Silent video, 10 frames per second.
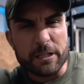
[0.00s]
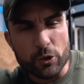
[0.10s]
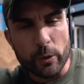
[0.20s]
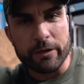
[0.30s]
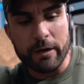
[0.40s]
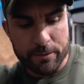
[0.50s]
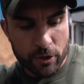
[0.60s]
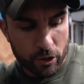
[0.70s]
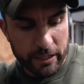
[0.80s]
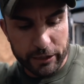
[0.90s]
to 20
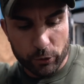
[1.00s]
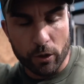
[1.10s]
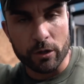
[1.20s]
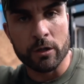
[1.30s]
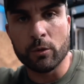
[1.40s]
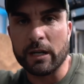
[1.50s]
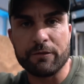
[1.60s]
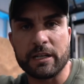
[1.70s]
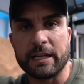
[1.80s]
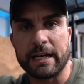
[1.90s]
reps on each one,
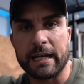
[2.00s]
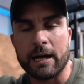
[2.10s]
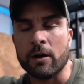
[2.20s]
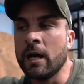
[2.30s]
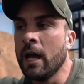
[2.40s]
whatever you can get out.